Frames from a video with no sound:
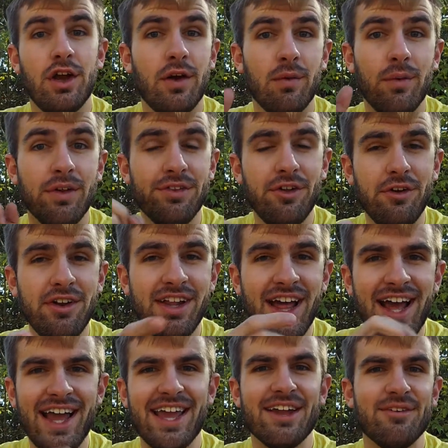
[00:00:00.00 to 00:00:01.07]
Well, so did
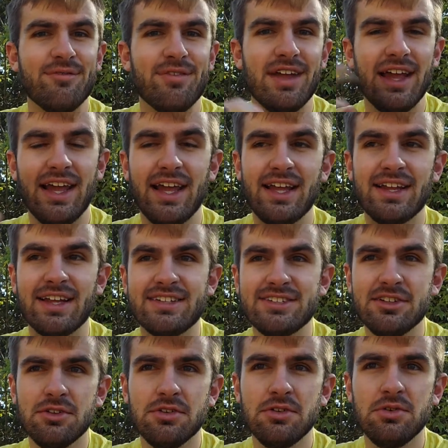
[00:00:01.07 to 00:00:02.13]
I, and I
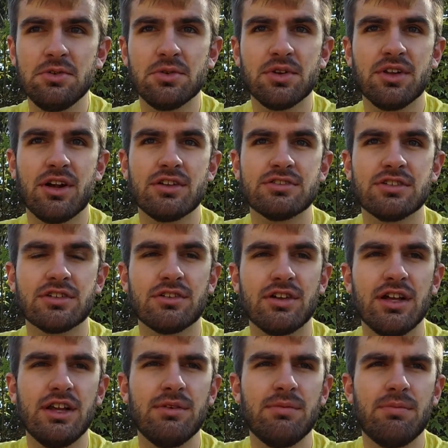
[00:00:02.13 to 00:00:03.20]
still do to a large
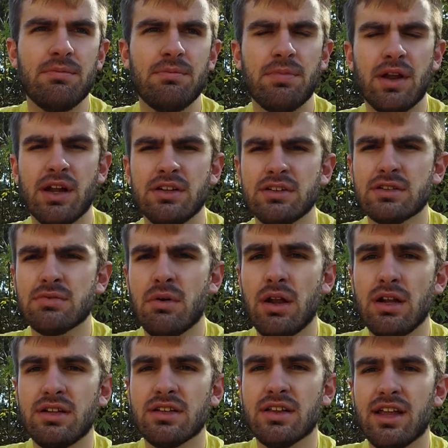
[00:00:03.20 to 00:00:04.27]
degree, but I just
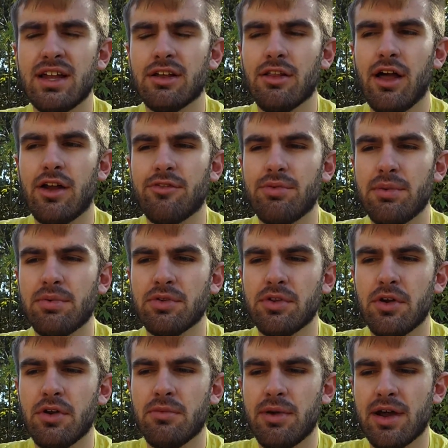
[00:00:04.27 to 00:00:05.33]
wanted to let a lot of people
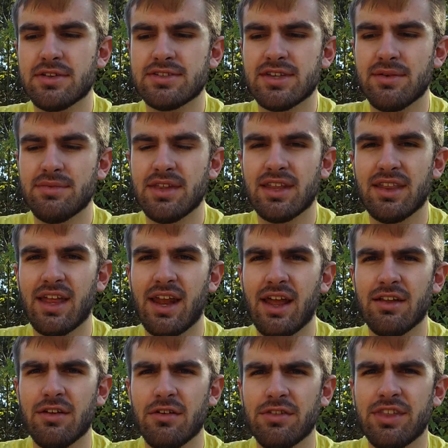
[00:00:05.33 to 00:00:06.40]
know about something that I
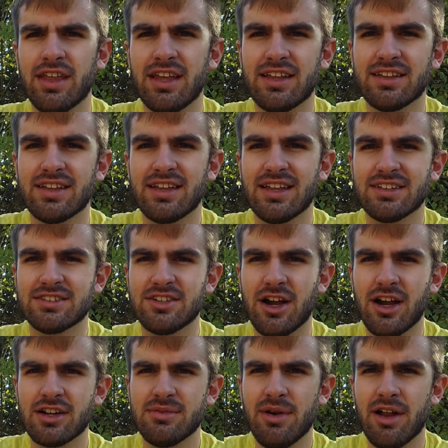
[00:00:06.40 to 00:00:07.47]
don't think gets
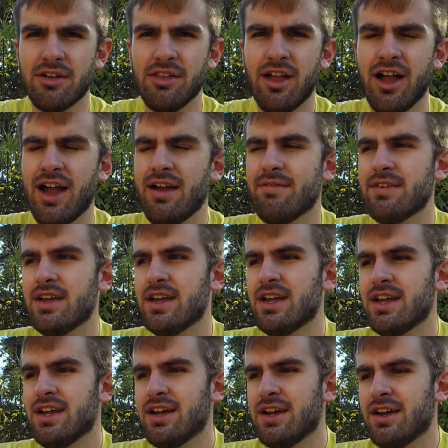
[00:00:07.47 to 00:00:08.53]
talked about a lot
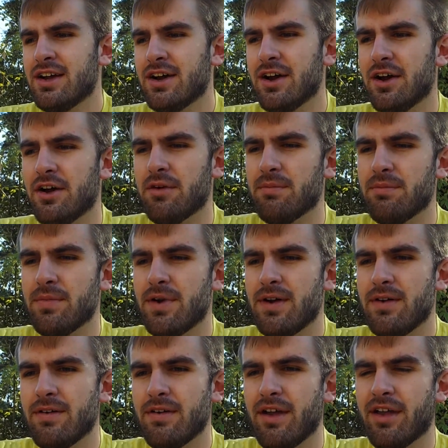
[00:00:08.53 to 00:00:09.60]

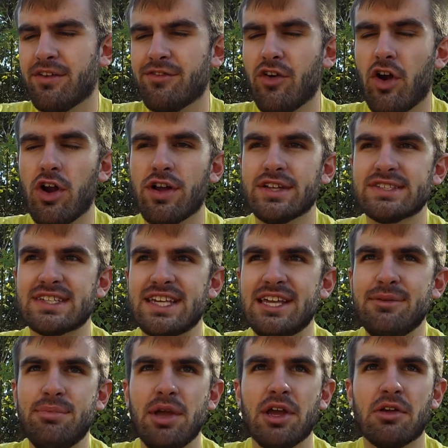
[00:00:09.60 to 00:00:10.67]
as far as
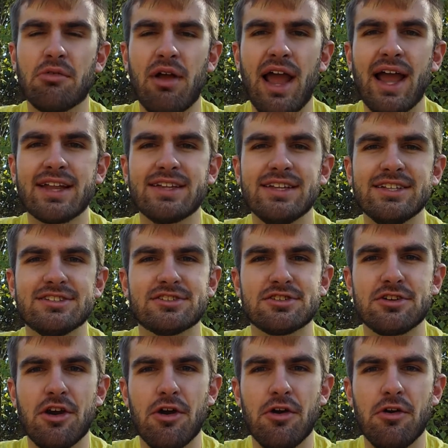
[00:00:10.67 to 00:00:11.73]
keeping arachnids
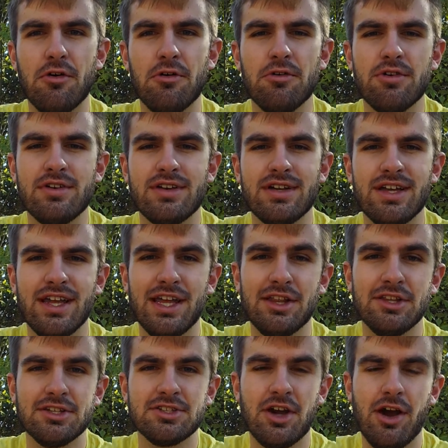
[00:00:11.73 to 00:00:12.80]
go in
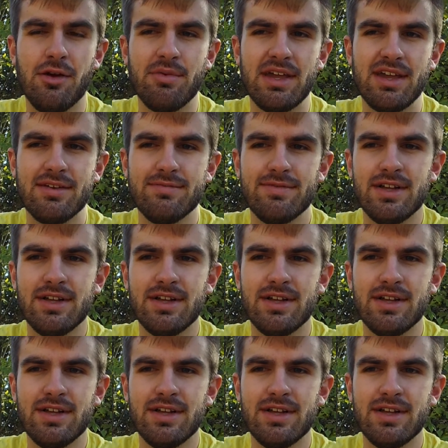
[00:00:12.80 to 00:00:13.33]
this hobby.